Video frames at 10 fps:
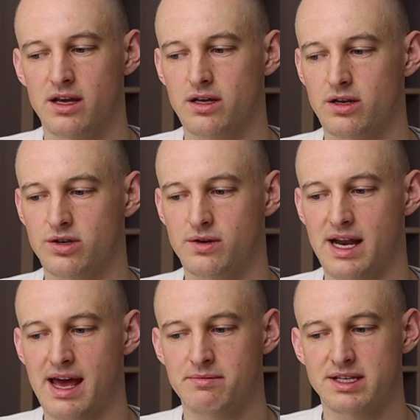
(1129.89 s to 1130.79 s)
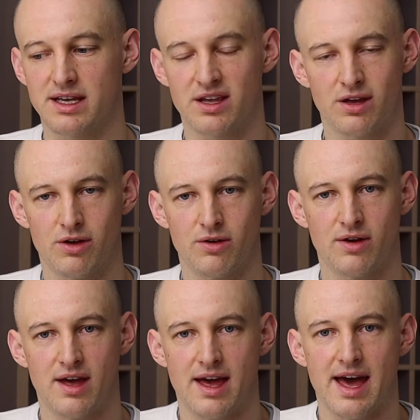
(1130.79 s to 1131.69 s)
You do an MCQ
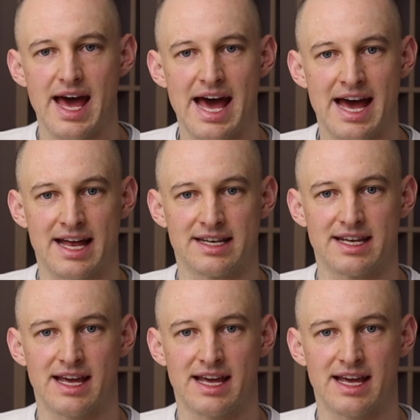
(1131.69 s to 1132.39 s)
and